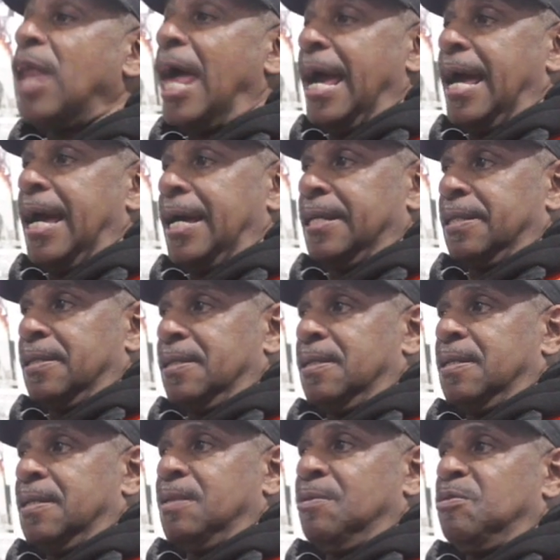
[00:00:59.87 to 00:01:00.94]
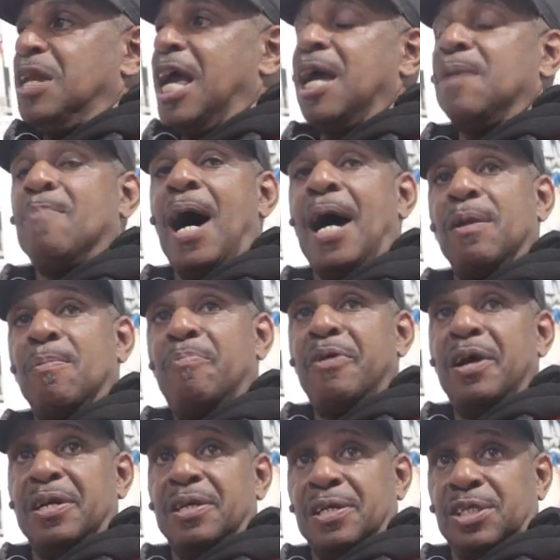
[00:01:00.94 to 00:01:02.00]
land named by the
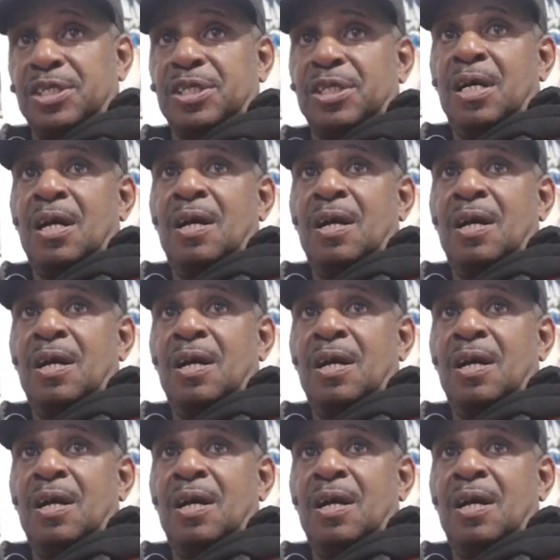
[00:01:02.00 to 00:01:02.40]
British.